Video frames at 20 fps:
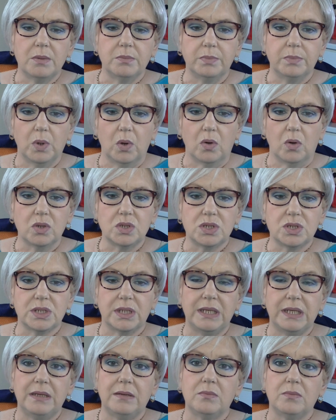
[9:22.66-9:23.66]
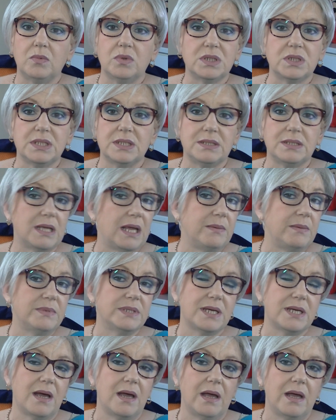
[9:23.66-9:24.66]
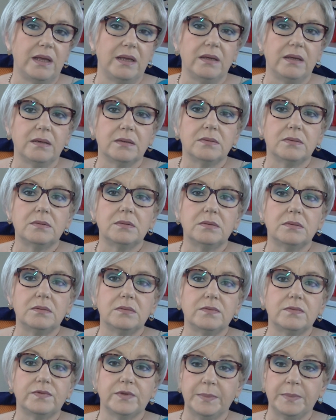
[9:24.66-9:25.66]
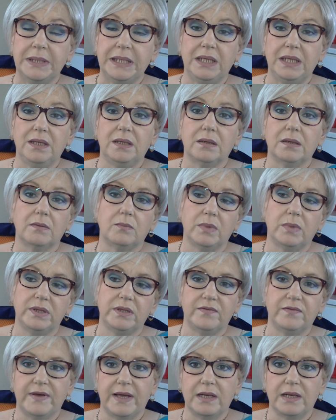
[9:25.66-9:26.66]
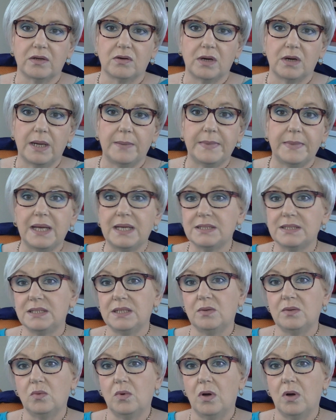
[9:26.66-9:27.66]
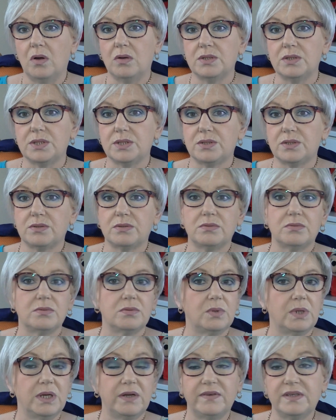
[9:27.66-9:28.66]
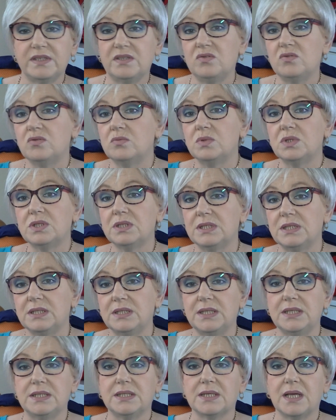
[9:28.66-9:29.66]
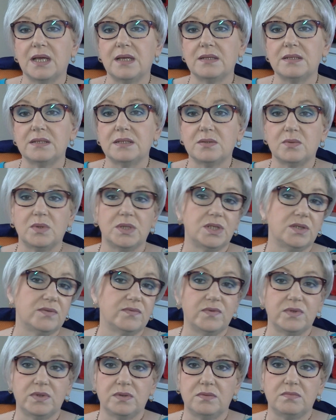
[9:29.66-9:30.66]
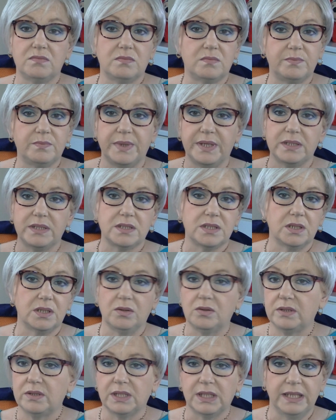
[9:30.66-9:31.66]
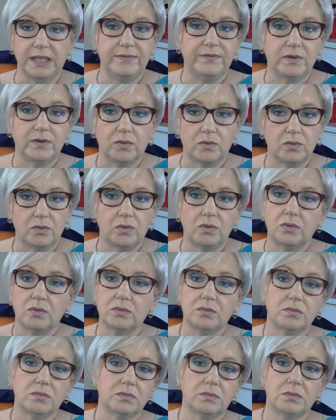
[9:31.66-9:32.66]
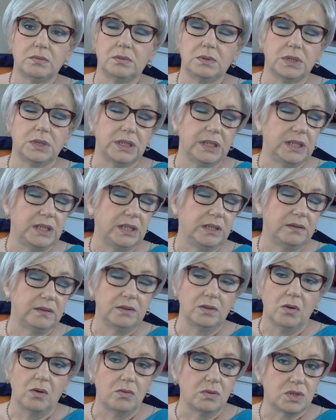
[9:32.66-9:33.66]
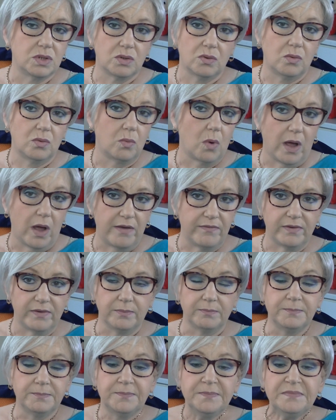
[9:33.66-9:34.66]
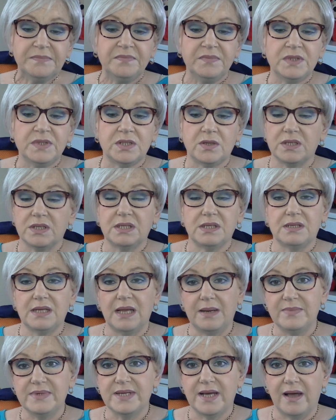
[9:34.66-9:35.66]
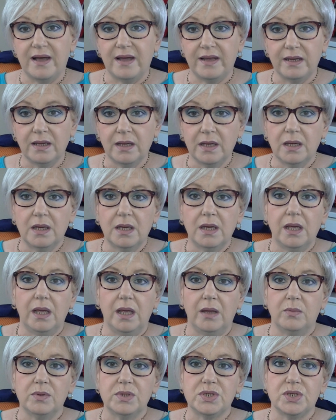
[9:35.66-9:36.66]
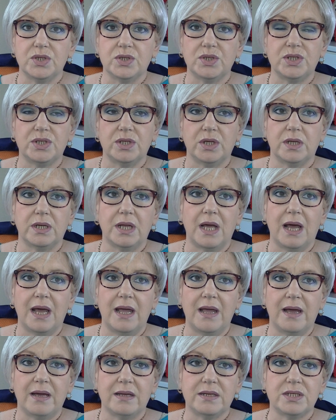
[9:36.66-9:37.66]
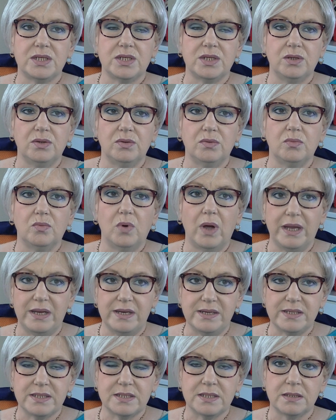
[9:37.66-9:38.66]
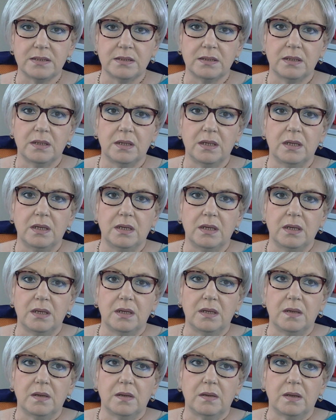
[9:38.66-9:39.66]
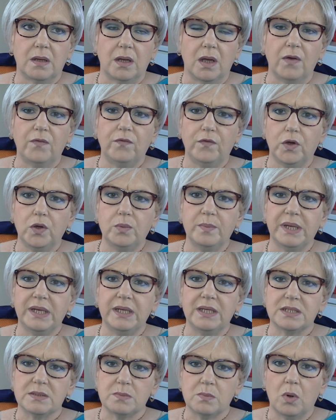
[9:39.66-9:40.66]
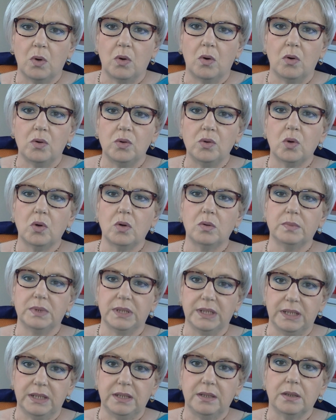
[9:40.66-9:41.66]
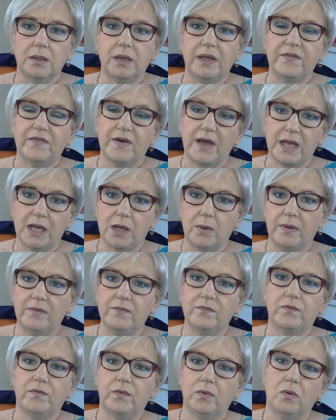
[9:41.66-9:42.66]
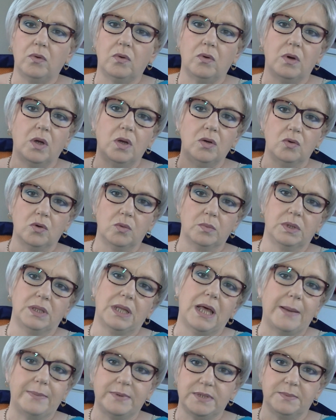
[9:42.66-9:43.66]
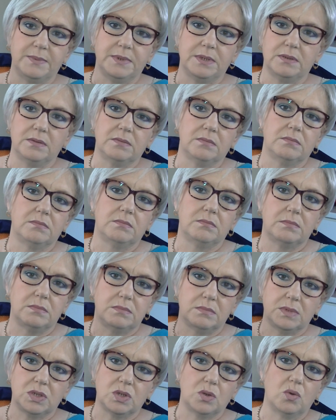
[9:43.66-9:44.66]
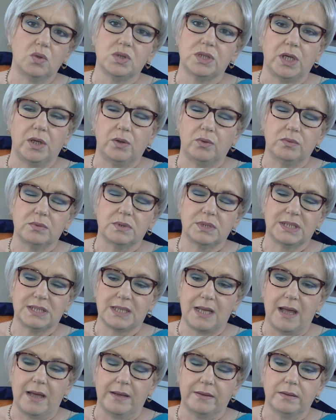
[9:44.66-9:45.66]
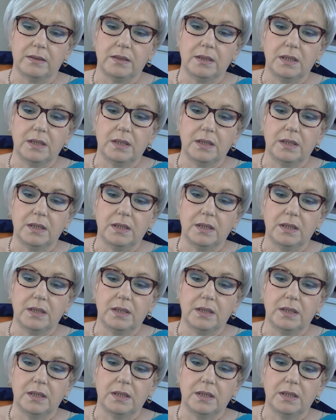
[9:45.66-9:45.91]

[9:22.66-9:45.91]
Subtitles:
but it was the same dye for me with the venogram as it was when I've had normal CT scans, which have been to look at the liver or the lungs or whatever. So it's the same dye. It was just that I had to wait a few minutes more. Normally, if I go in for a normal abdomen torso scan,